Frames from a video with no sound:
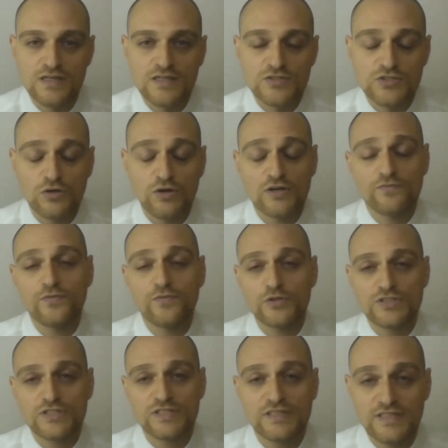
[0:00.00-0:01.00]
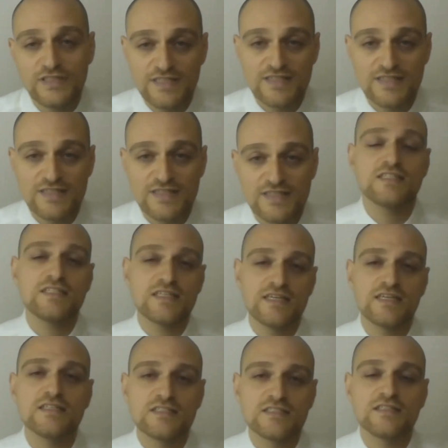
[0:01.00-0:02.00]
So unfortunately, this
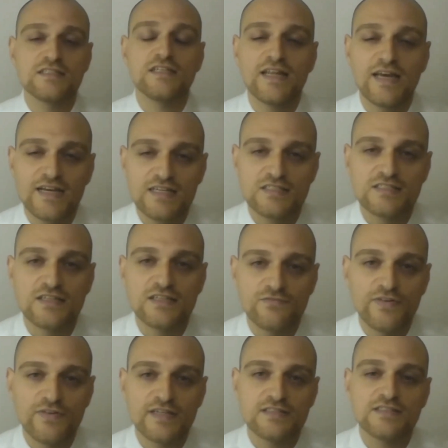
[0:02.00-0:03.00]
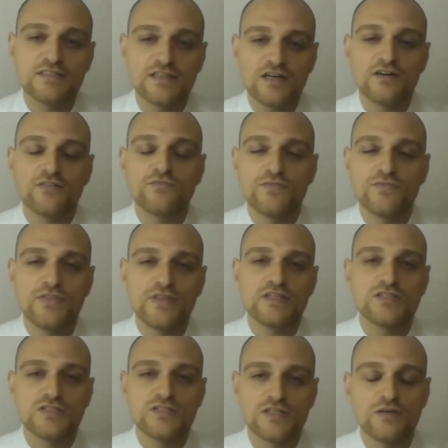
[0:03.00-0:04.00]
is the last event of
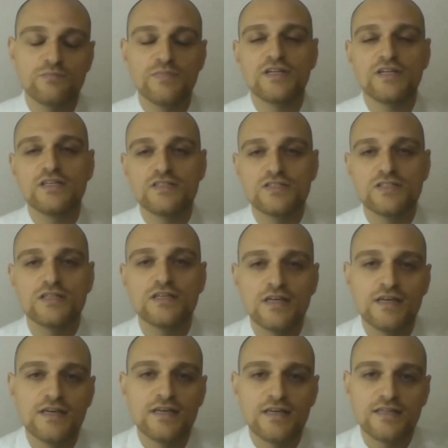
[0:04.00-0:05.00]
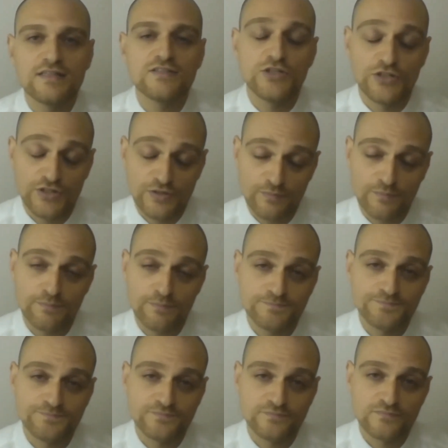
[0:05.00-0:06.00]
this committee's term.
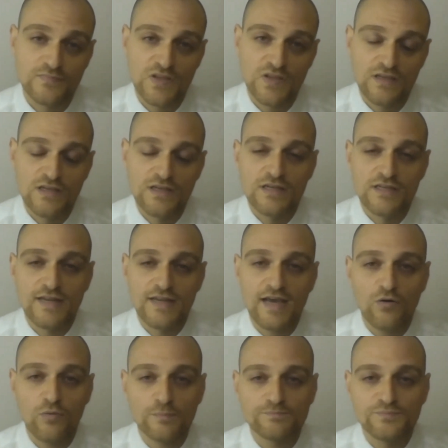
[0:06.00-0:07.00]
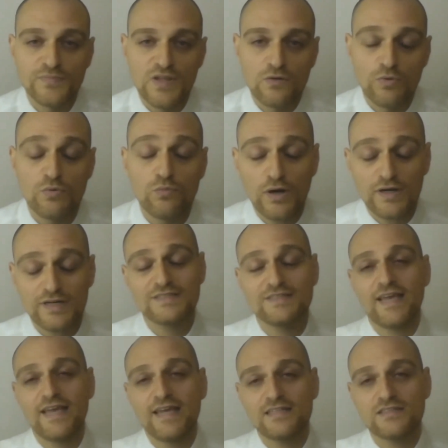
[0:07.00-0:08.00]
Now, we wanted
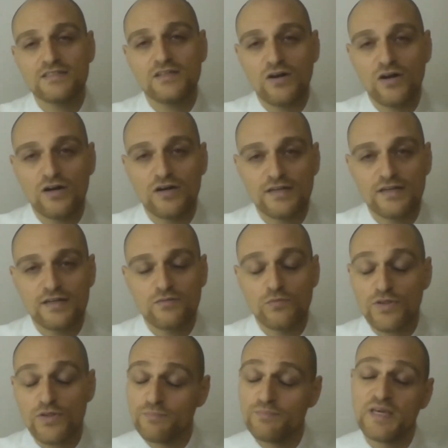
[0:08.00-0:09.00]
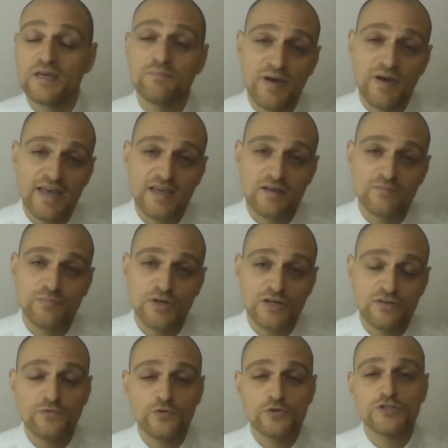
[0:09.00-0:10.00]
to end with a big bang, but
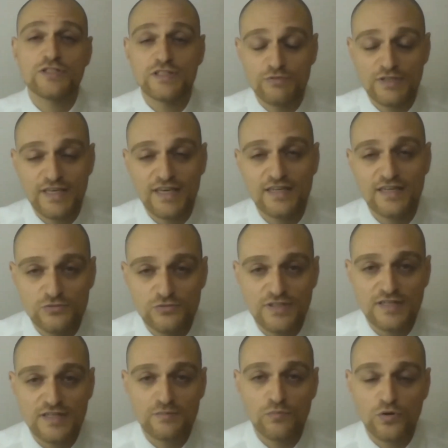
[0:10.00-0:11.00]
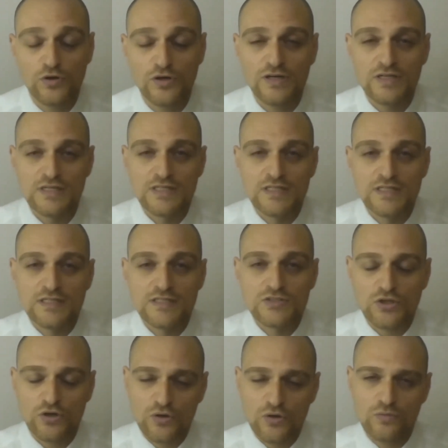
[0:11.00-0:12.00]
unfortunately we can't do that anymore.
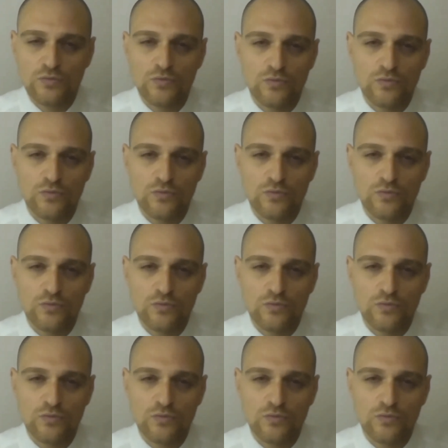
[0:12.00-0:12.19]
So